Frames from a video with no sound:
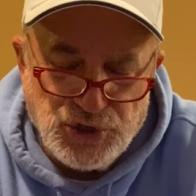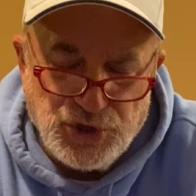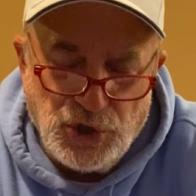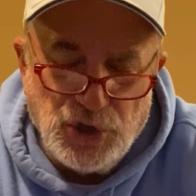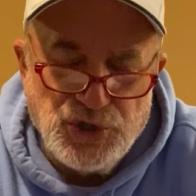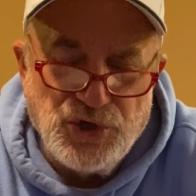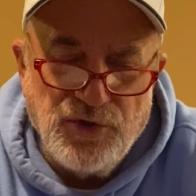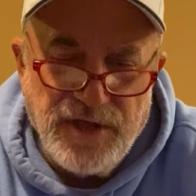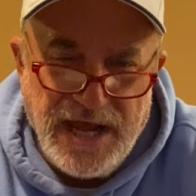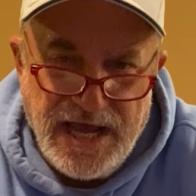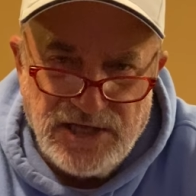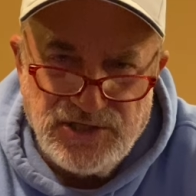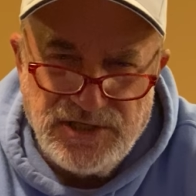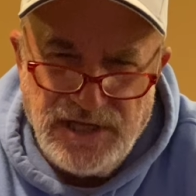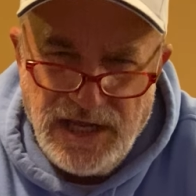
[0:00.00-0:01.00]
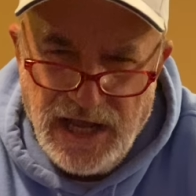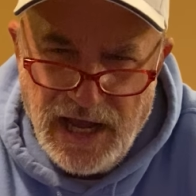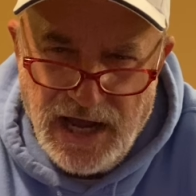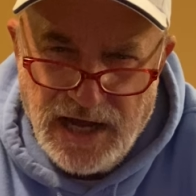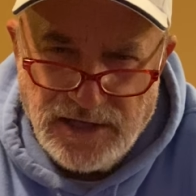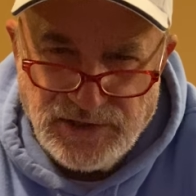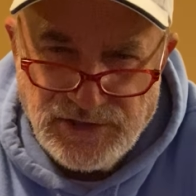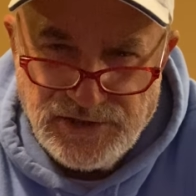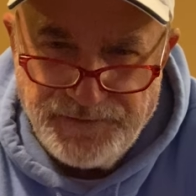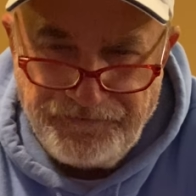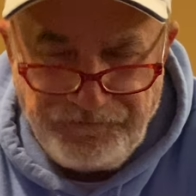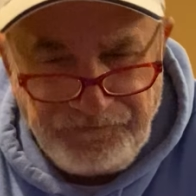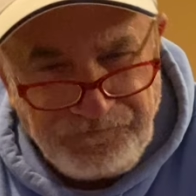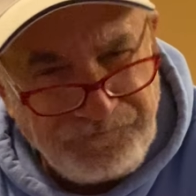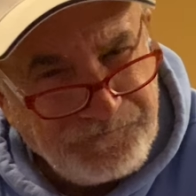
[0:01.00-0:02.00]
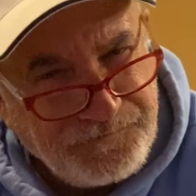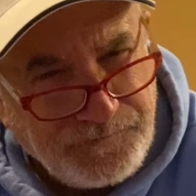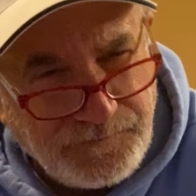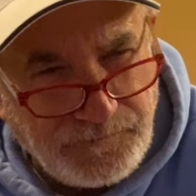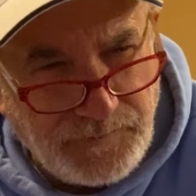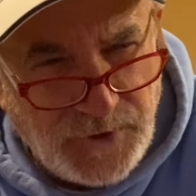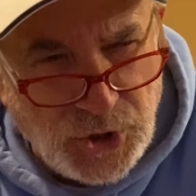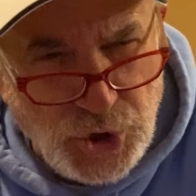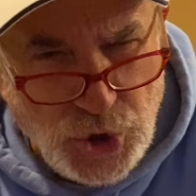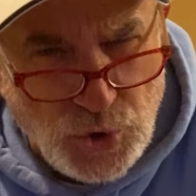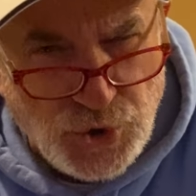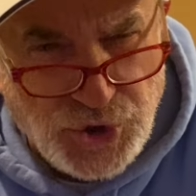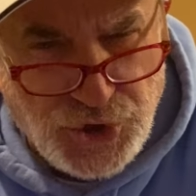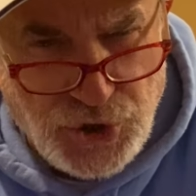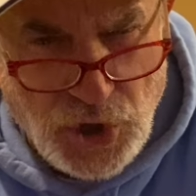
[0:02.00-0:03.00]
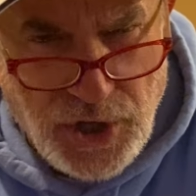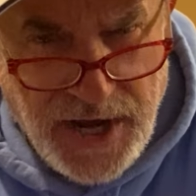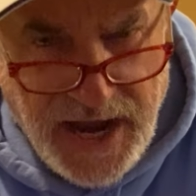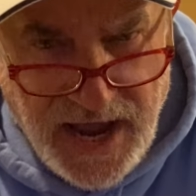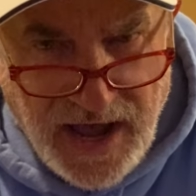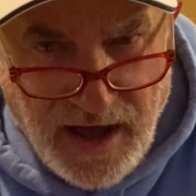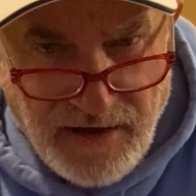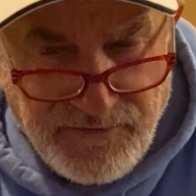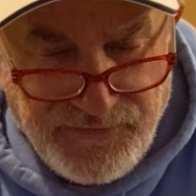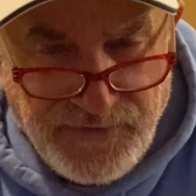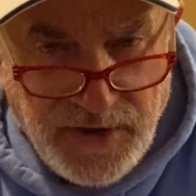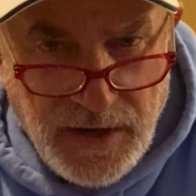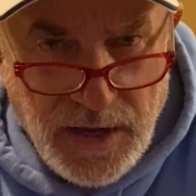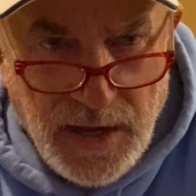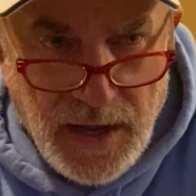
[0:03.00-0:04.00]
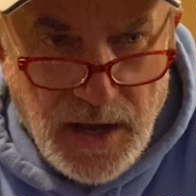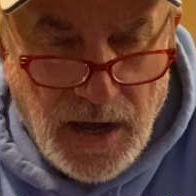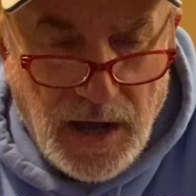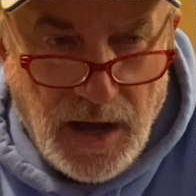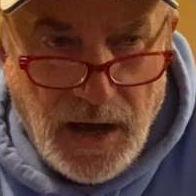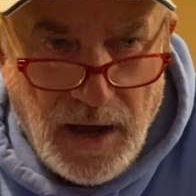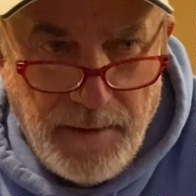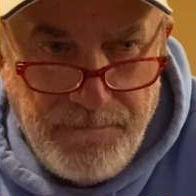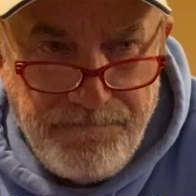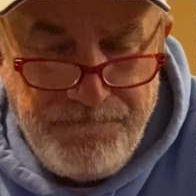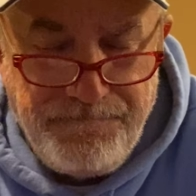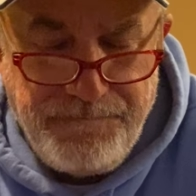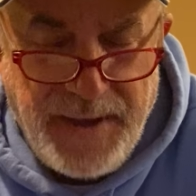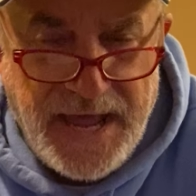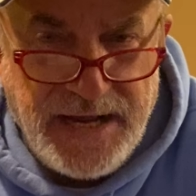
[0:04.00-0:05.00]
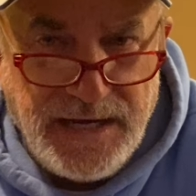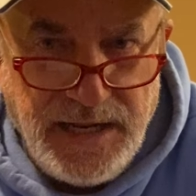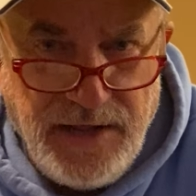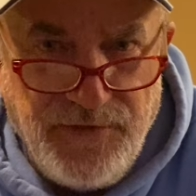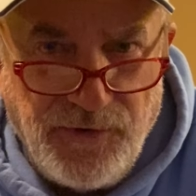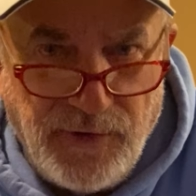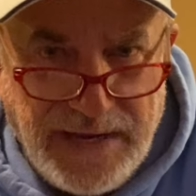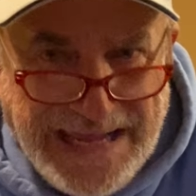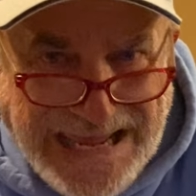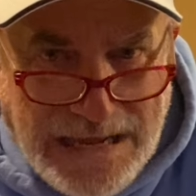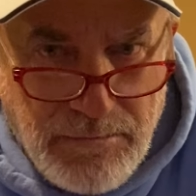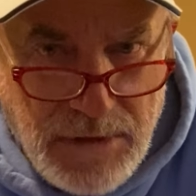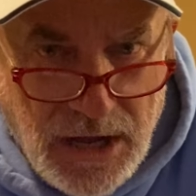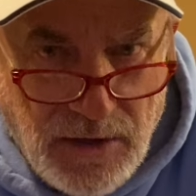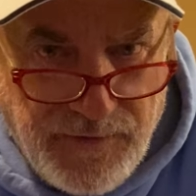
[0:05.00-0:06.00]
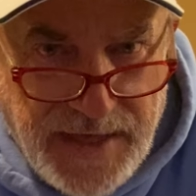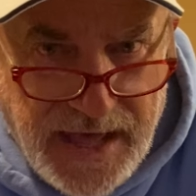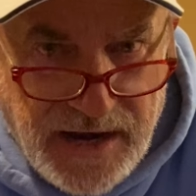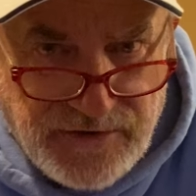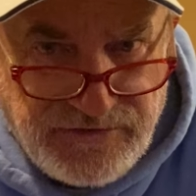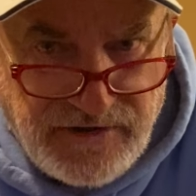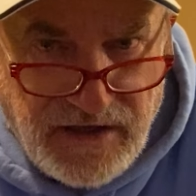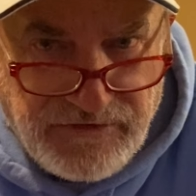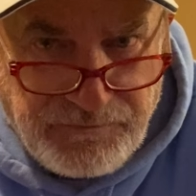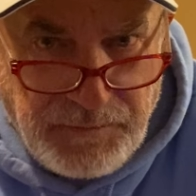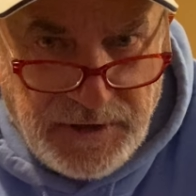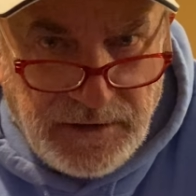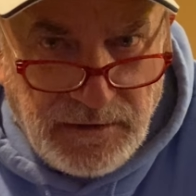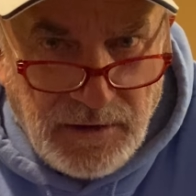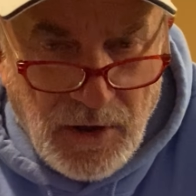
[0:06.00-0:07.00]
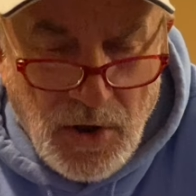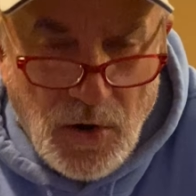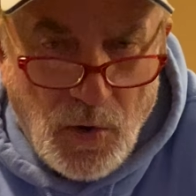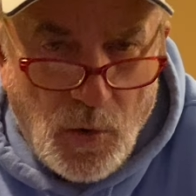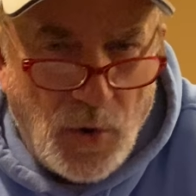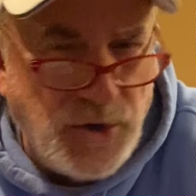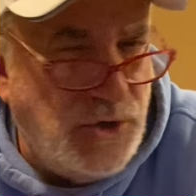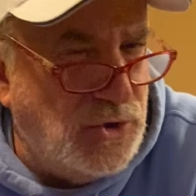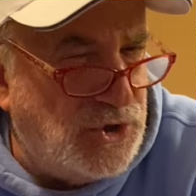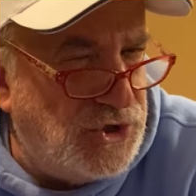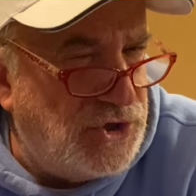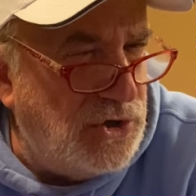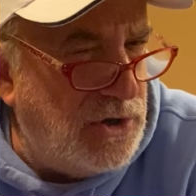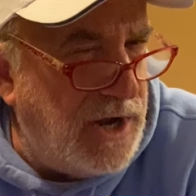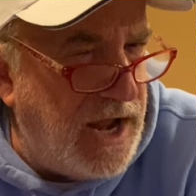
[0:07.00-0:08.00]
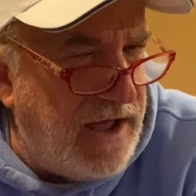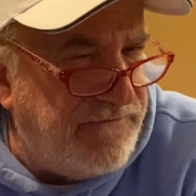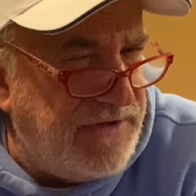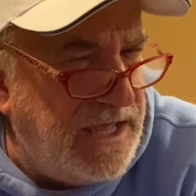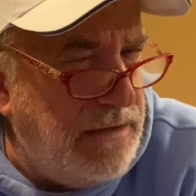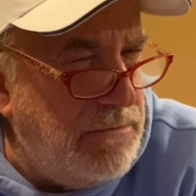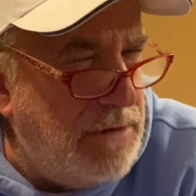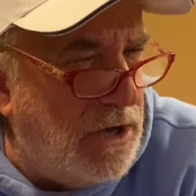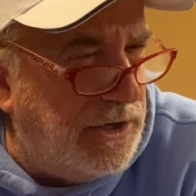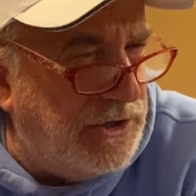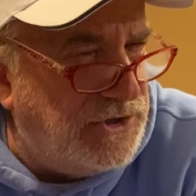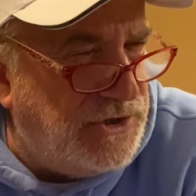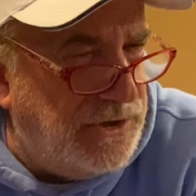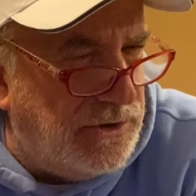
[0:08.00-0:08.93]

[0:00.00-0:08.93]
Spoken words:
search, or the SDS. You should have been either emailed that assessment, or you should have emailed it to